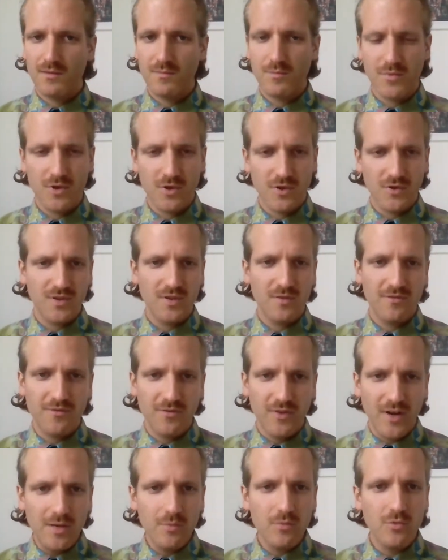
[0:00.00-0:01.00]
because the
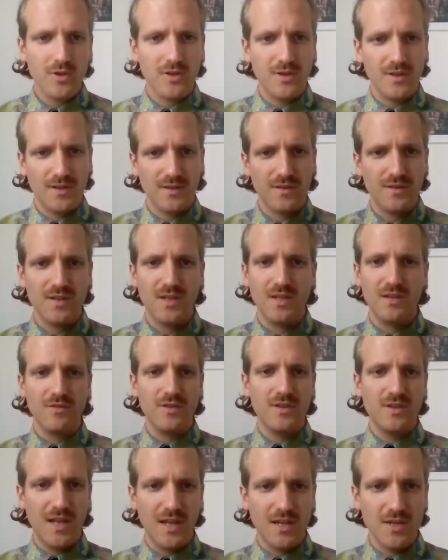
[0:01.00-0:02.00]
framework is
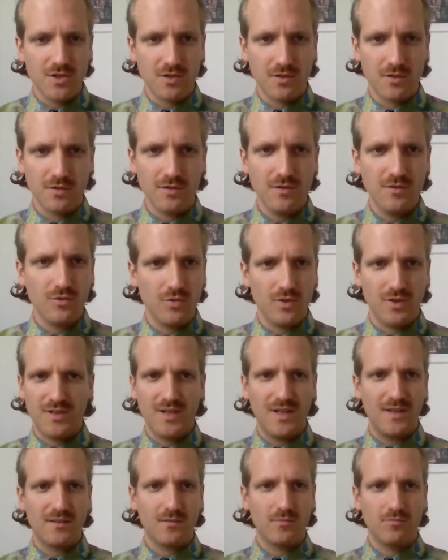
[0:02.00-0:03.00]
invitational, so it
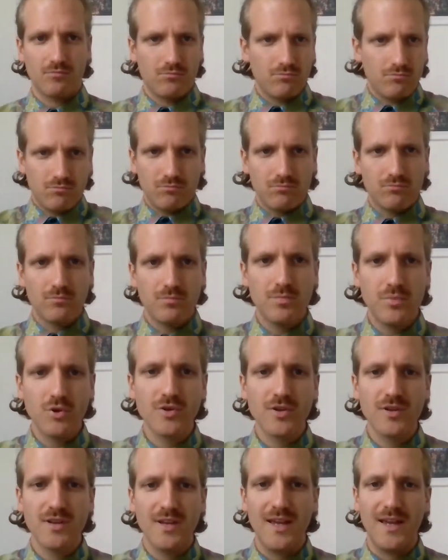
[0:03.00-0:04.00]
doesn't
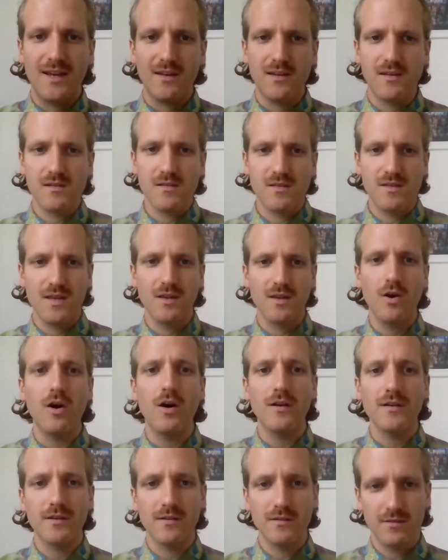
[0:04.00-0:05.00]
put anything
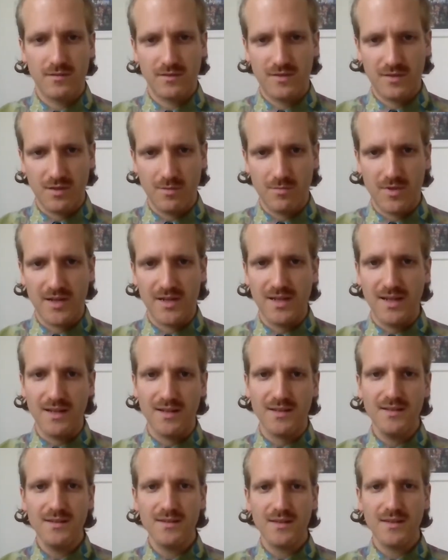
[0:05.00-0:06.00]
on somebody
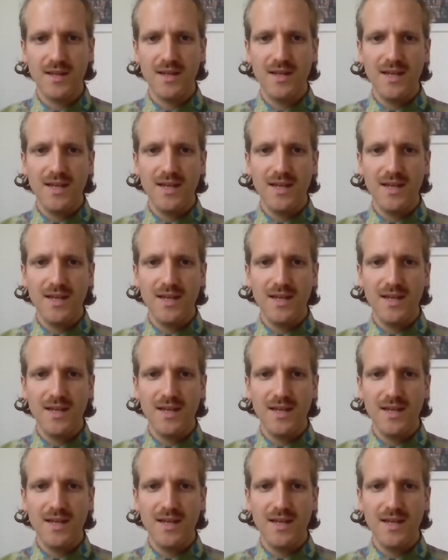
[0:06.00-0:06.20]
else,